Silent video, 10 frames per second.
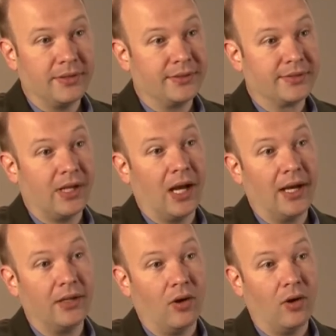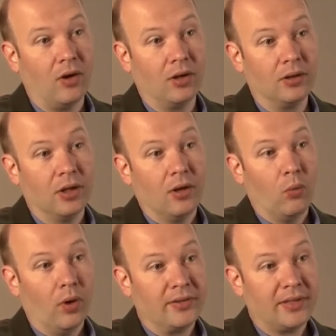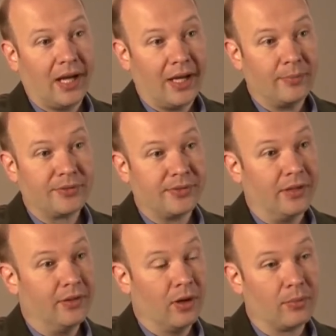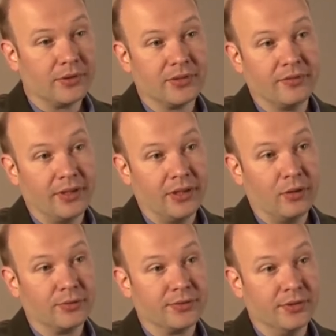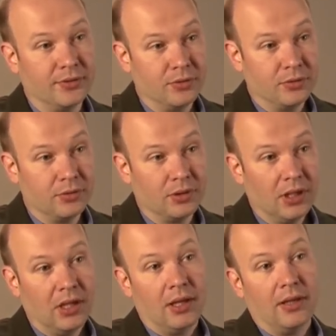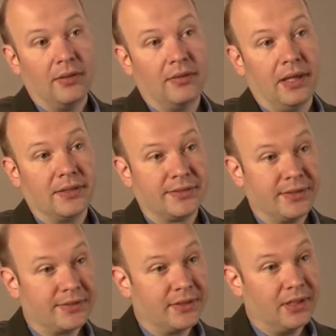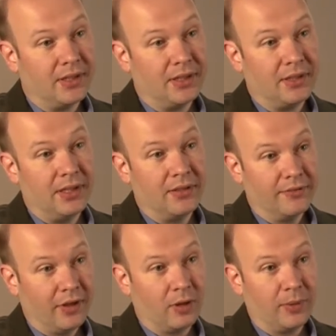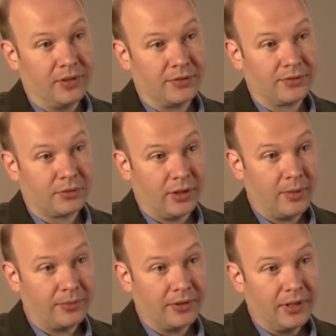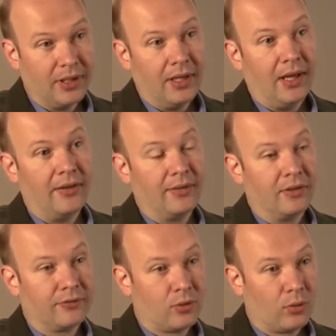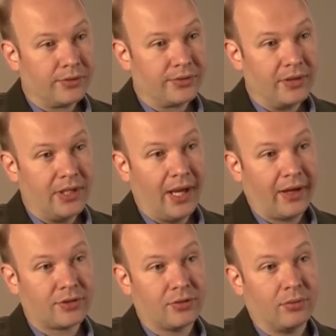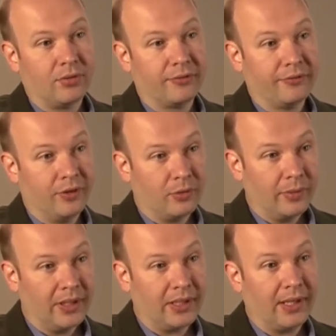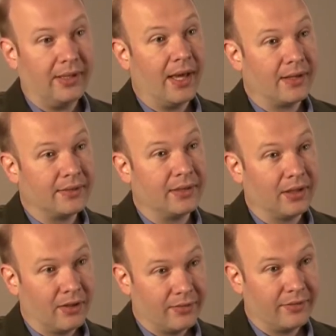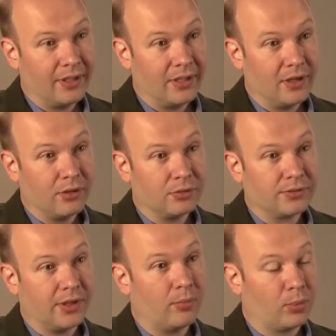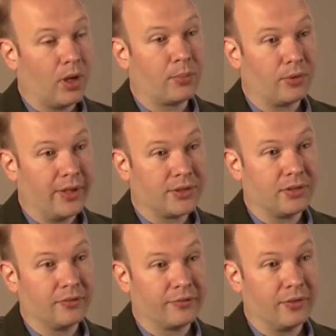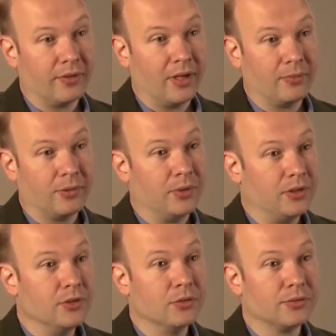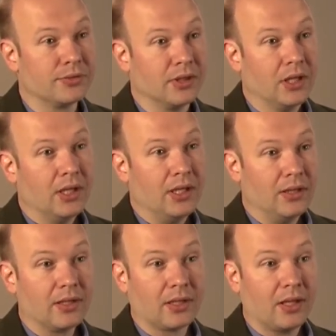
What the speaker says: to decide on what types and numbers of videos to do. They assisted in developing the script, and then of course in the actual filming and editing of the videos and preparation for them to be used in the